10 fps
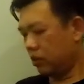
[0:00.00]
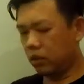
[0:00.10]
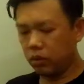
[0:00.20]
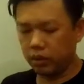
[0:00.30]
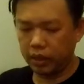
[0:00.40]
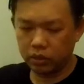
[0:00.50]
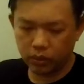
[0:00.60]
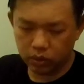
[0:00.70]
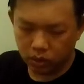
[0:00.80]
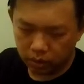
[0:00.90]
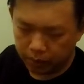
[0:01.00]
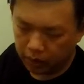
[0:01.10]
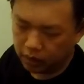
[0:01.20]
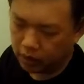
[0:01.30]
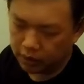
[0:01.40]
So next one is gonna
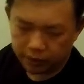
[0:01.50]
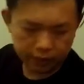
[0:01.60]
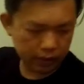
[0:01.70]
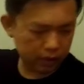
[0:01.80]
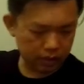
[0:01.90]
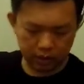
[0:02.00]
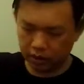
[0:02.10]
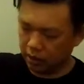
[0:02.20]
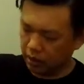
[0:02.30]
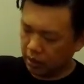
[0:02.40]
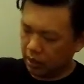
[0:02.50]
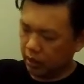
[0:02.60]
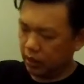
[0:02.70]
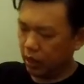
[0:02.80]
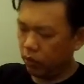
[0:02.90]
be this
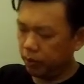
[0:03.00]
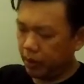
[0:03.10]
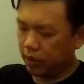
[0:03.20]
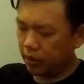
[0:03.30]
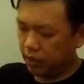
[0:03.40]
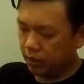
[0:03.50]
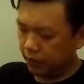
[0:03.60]
lightweight bunker.